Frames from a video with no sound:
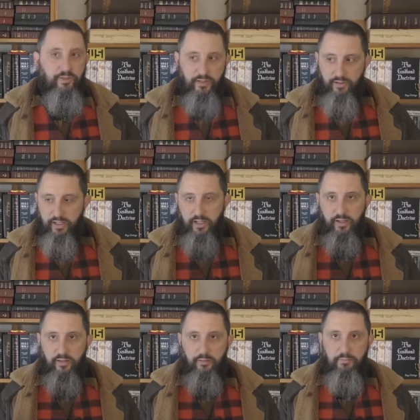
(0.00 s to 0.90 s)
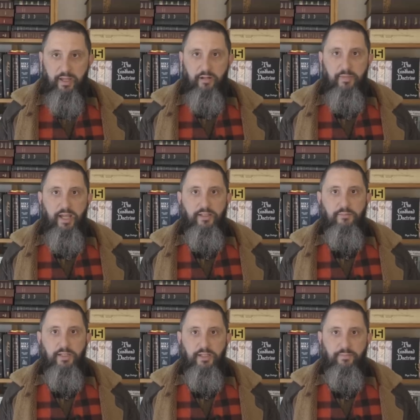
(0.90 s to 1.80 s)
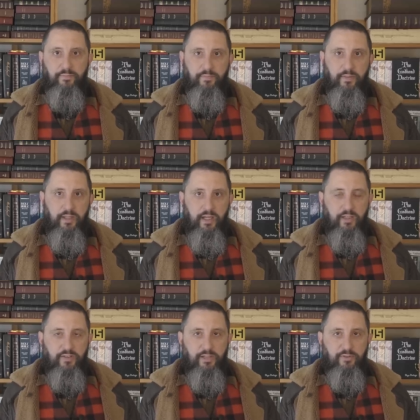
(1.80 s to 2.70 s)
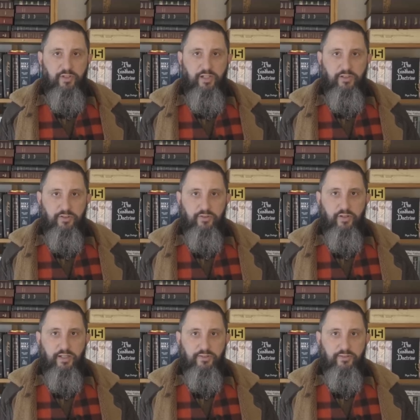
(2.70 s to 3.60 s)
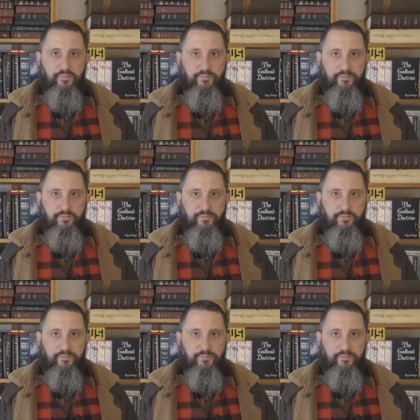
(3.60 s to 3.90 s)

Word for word: So I'll get a better man than me. His name's Jesus Christ.